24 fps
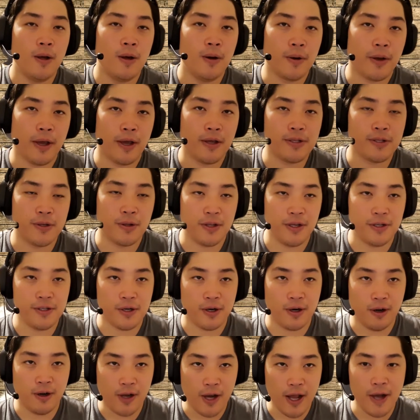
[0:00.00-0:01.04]
Okay, so these
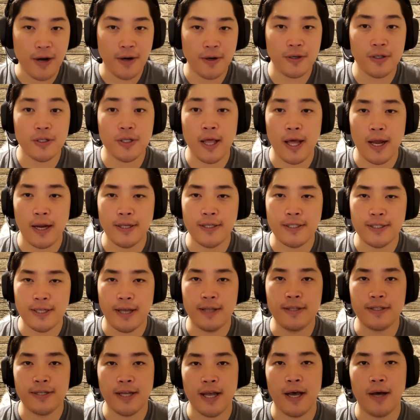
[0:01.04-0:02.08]
are letters that he
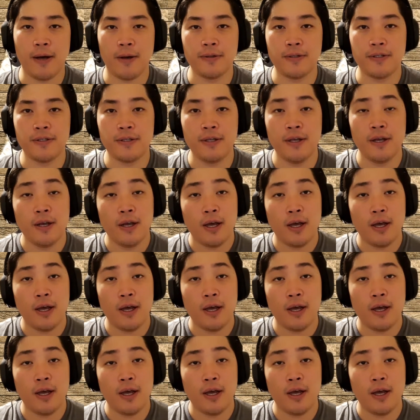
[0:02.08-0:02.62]
sends out